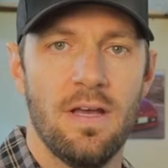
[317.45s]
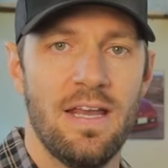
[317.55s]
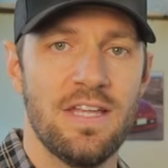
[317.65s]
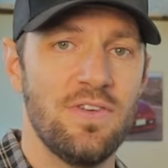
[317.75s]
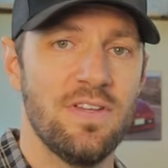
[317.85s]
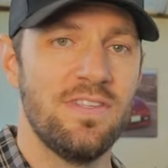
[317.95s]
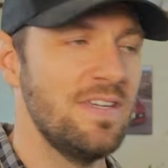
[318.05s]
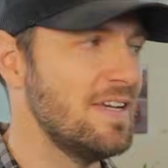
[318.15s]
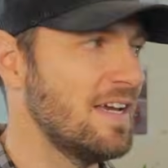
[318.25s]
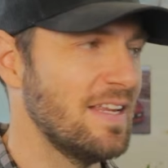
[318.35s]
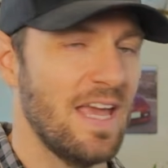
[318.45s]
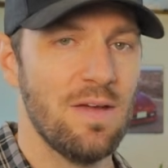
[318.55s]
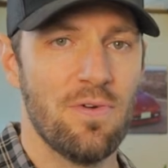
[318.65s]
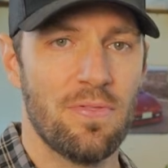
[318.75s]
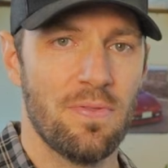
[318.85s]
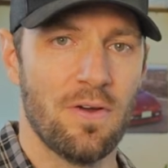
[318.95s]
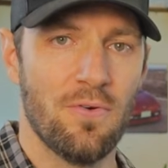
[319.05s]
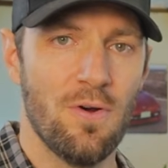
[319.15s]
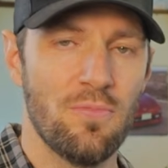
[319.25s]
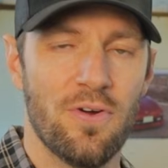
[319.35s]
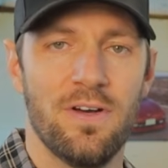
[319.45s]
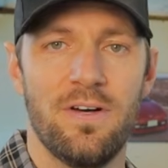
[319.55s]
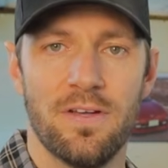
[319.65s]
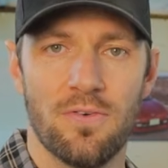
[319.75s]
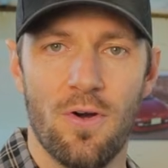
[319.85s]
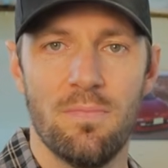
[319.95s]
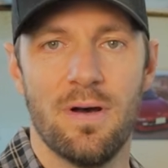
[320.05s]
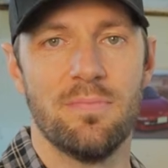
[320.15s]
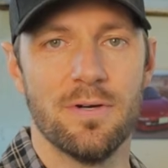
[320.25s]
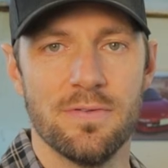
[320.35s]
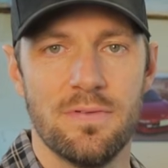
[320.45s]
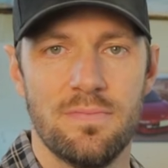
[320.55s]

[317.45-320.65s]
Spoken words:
And as you can see, it came with a chrome grille and chrome bumpers.